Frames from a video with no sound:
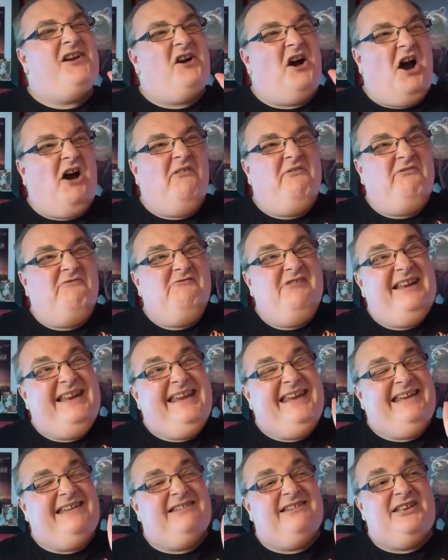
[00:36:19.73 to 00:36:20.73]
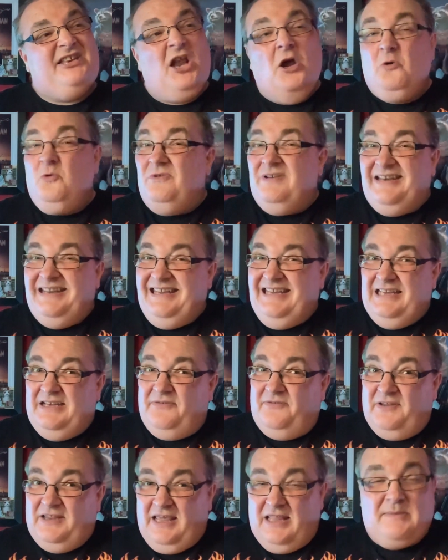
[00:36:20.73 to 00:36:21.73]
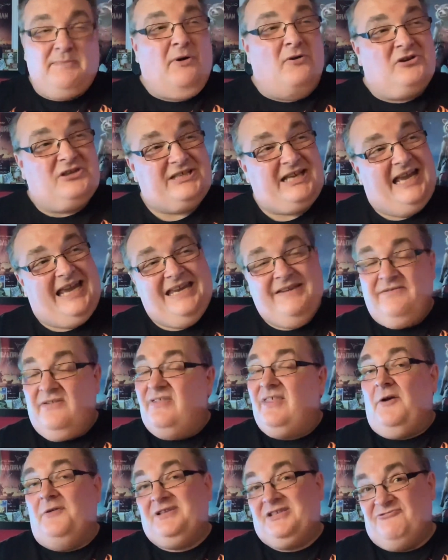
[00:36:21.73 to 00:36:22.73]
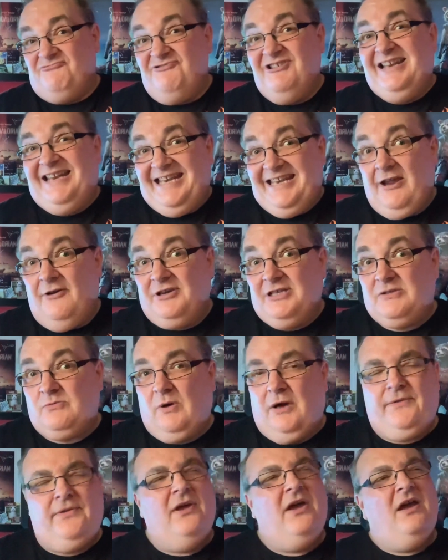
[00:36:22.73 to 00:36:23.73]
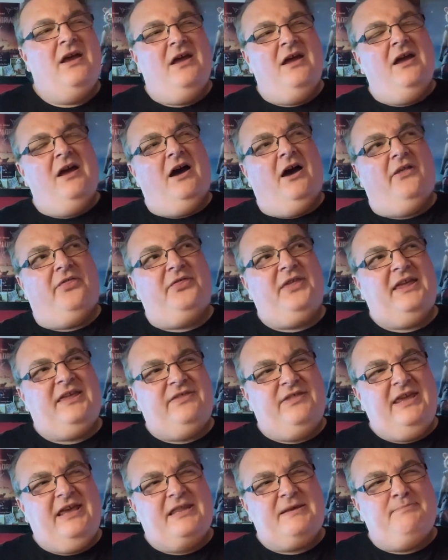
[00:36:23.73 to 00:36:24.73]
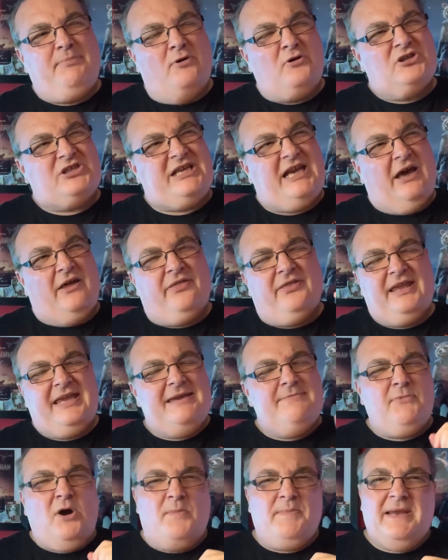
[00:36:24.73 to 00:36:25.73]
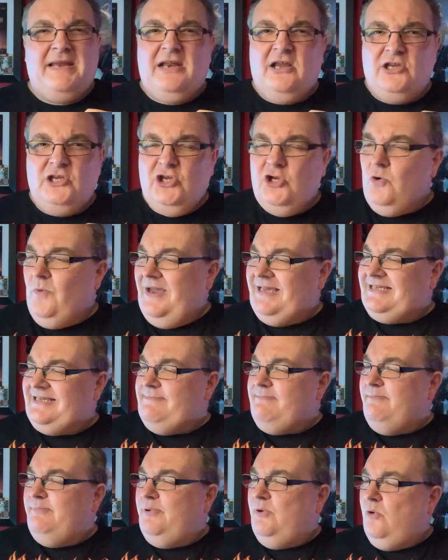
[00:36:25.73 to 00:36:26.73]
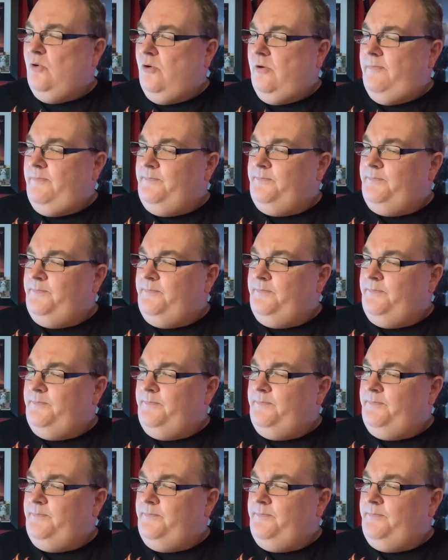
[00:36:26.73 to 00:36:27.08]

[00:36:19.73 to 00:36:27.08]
I've really no need for the other box set, even though it's a really nice one. I think the other box set, I think it might be a US import.